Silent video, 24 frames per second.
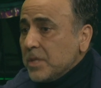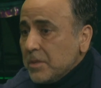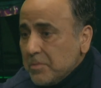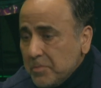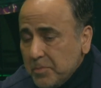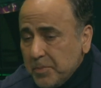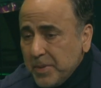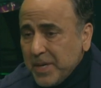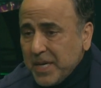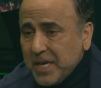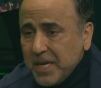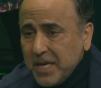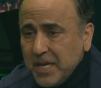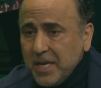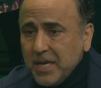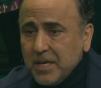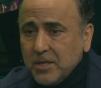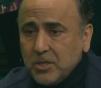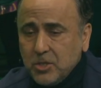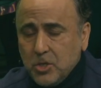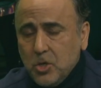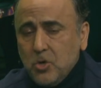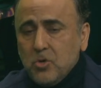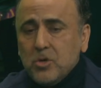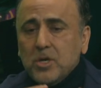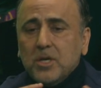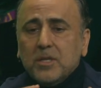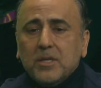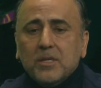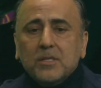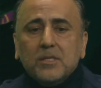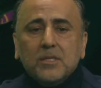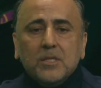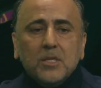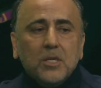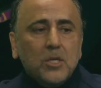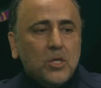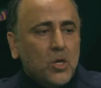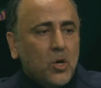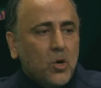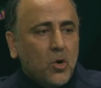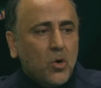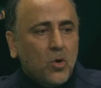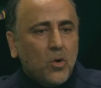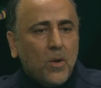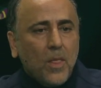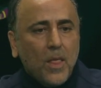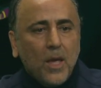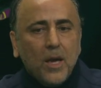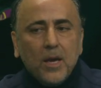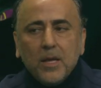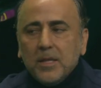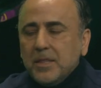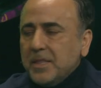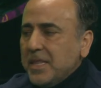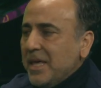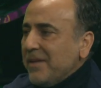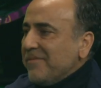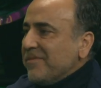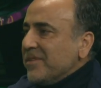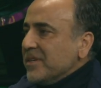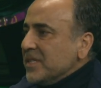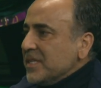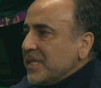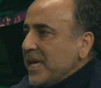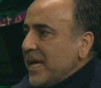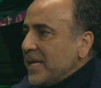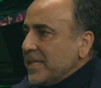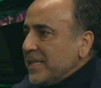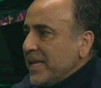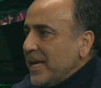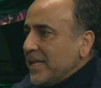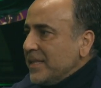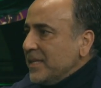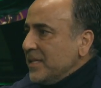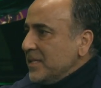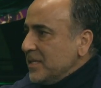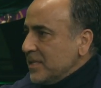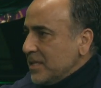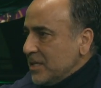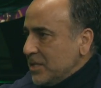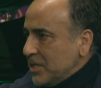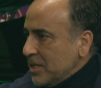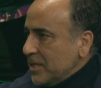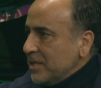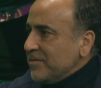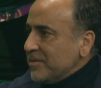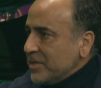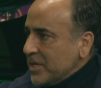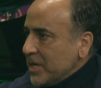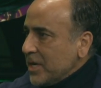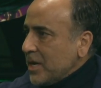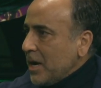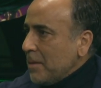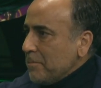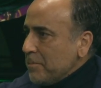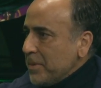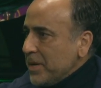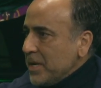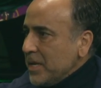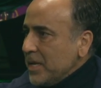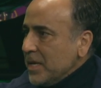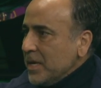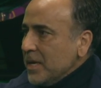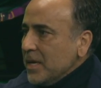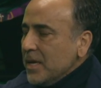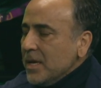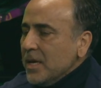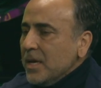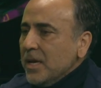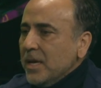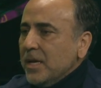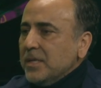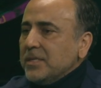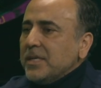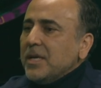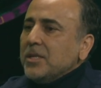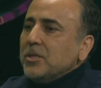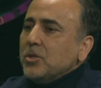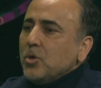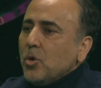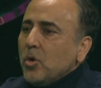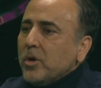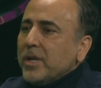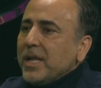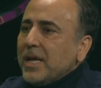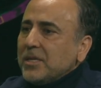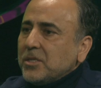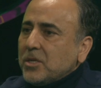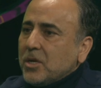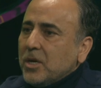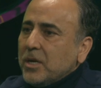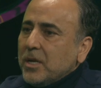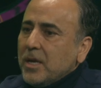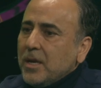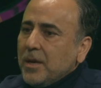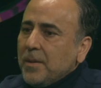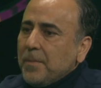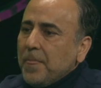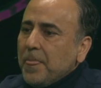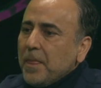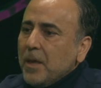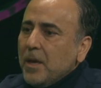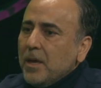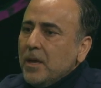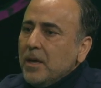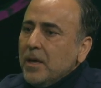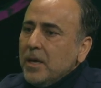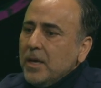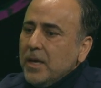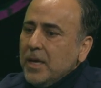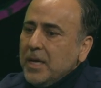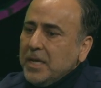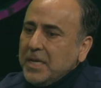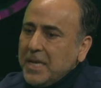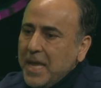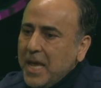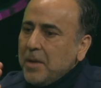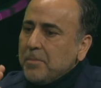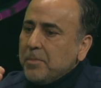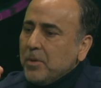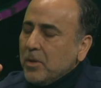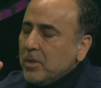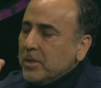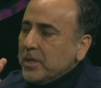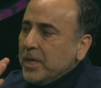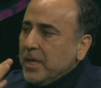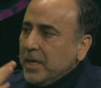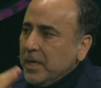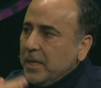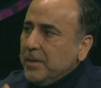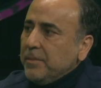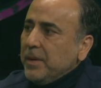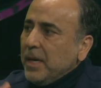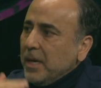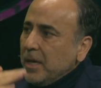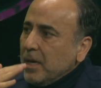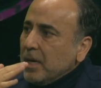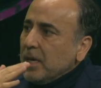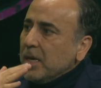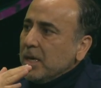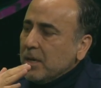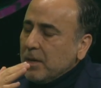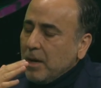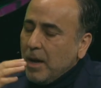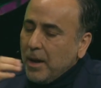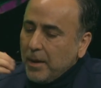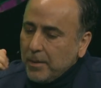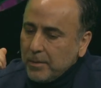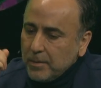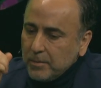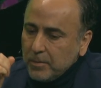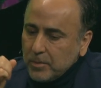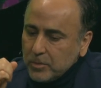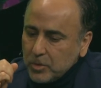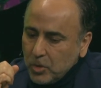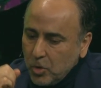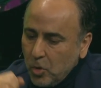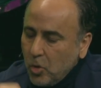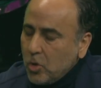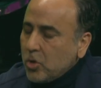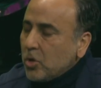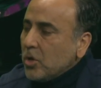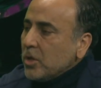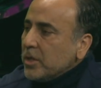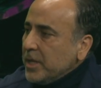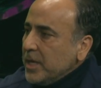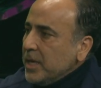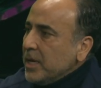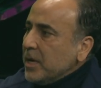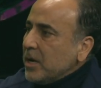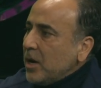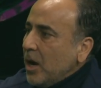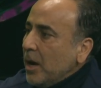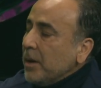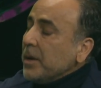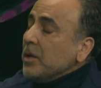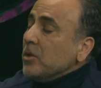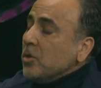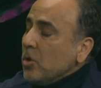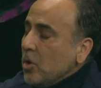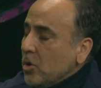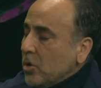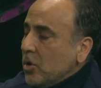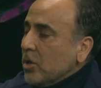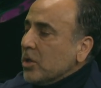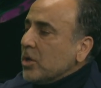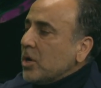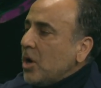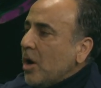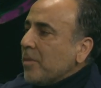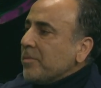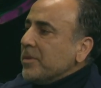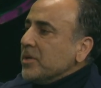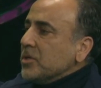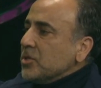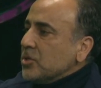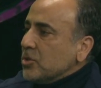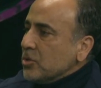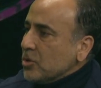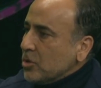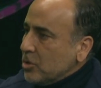the beginning, Tony, the CEO, never said that this is a delivery company. He said DoorDash going to enable in, e, uh, local, local commerce to